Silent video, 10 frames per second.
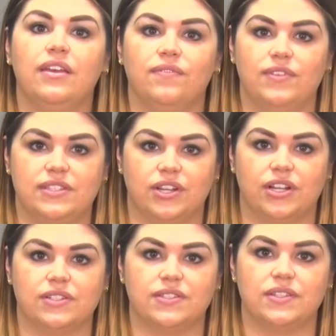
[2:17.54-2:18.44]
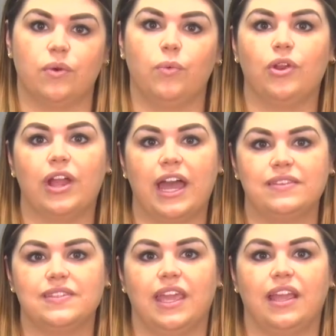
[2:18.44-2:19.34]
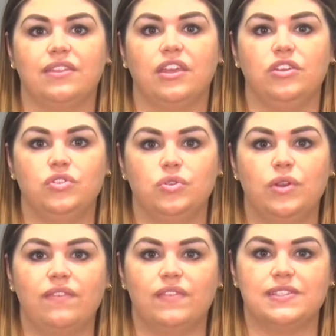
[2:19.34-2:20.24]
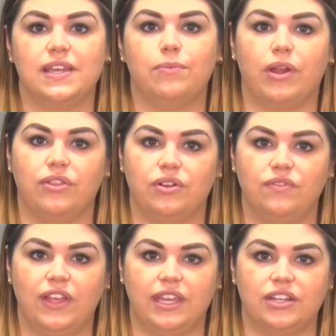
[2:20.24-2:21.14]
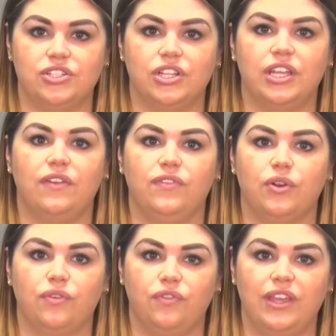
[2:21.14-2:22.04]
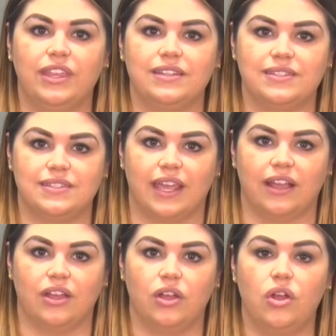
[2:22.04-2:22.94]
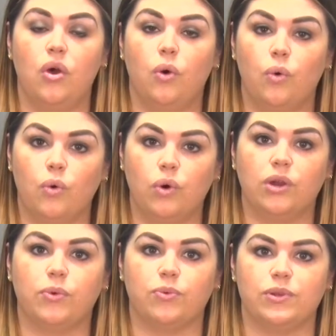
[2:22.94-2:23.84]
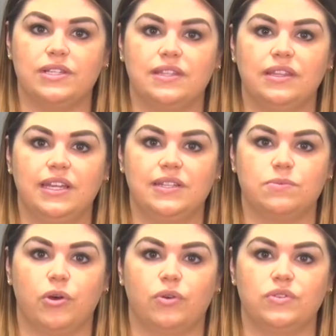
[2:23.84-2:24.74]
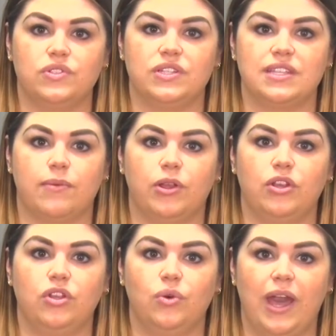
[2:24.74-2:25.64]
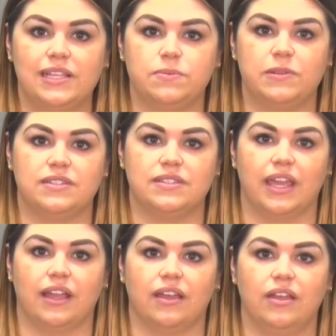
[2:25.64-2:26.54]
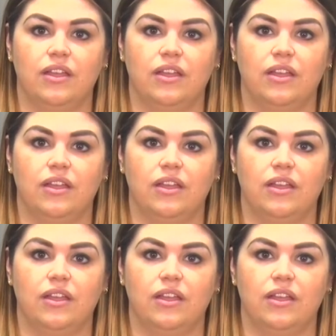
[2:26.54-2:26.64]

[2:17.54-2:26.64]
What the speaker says: Visitors, we are asking that you do not visit Brethren Village if you're feeling sick or were recently exposed to someone who has been sick,